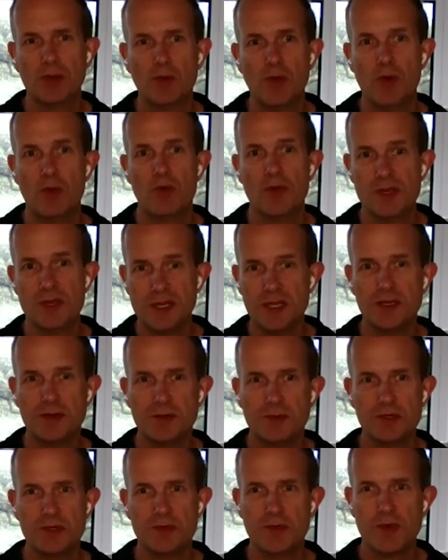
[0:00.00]
but what
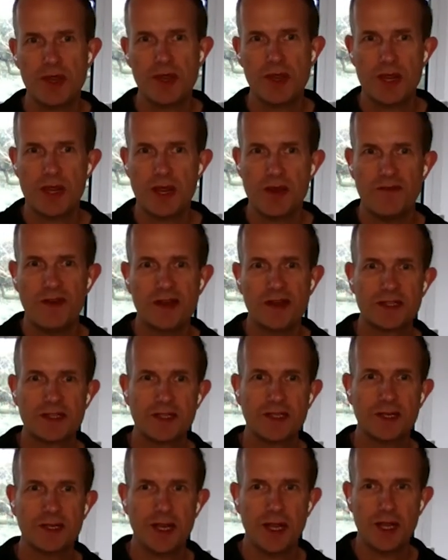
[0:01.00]
we did was we
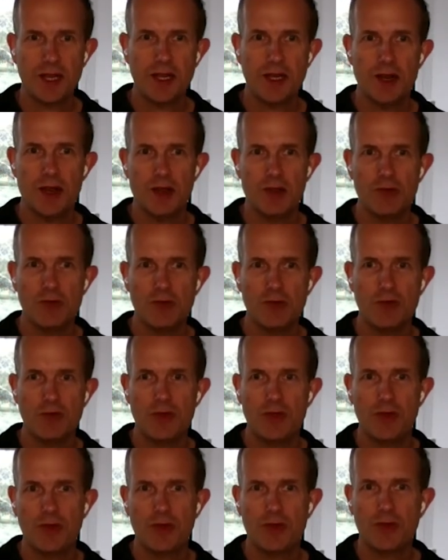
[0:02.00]
invested in
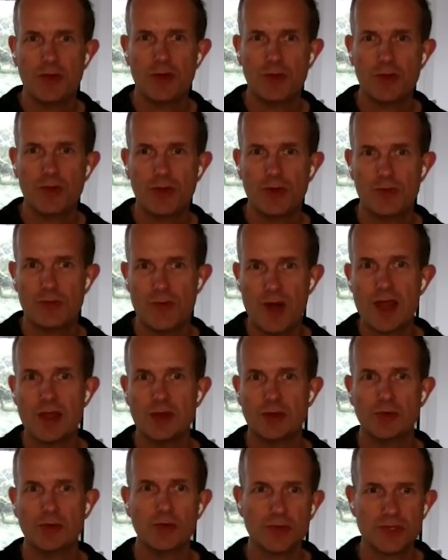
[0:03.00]
the
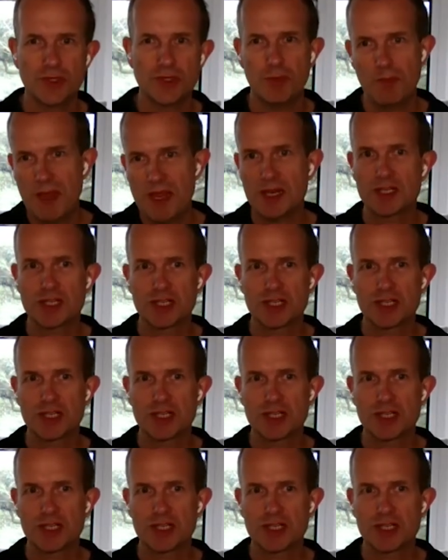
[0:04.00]
the rails,